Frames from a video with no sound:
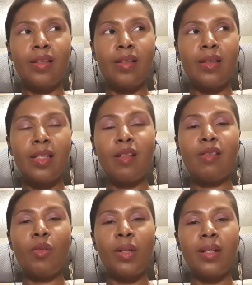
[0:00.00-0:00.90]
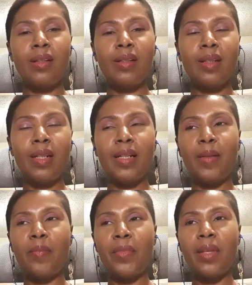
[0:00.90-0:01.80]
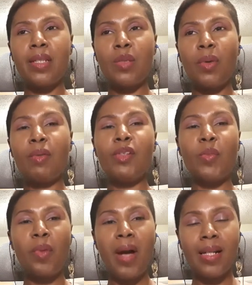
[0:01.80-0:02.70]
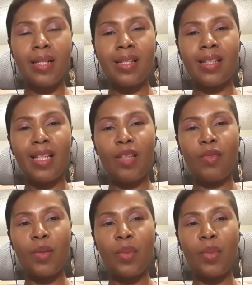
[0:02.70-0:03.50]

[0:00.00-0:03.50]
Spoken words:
stick to a spiritual practice in the evening.